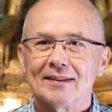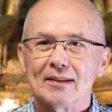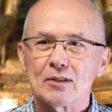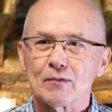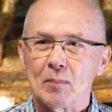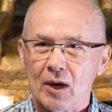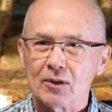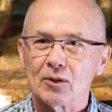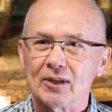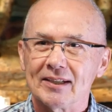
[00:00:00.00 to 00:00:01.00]
he's from
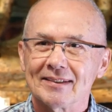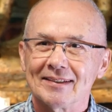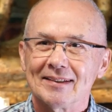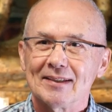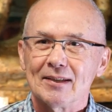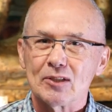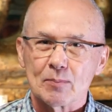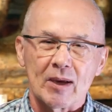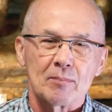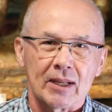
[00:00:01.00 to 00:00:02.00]
Hungary, he
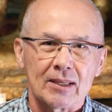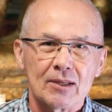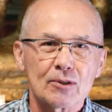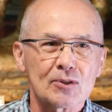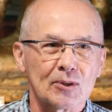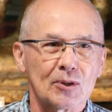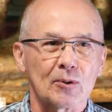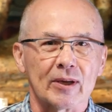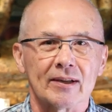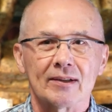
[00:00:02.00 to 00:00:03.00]
spent many years in
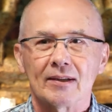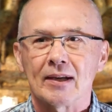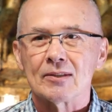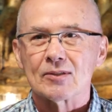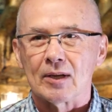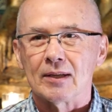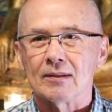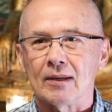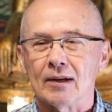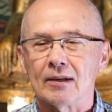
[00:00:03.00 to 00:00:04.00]
Korea and
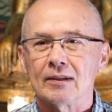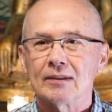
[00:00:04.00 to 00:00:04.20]
studied there.